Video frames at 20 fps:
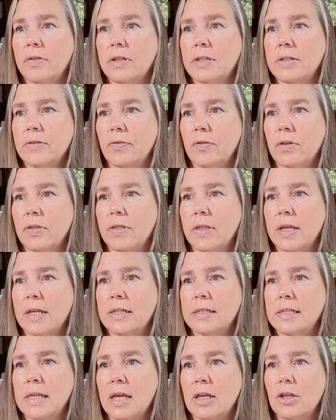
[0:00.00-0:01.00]
the different
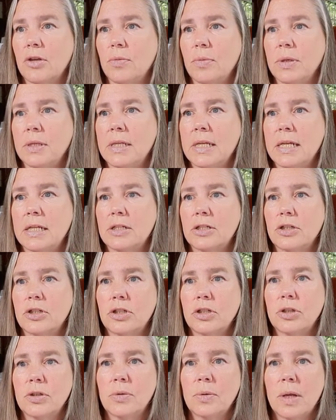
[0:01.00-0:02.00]
things that you would need to
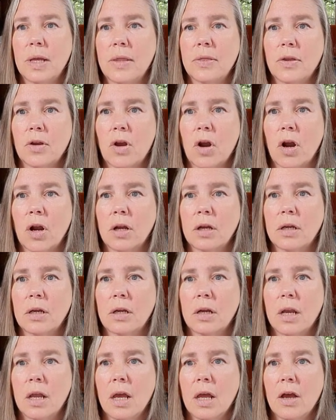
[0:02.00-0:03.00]
do in the garden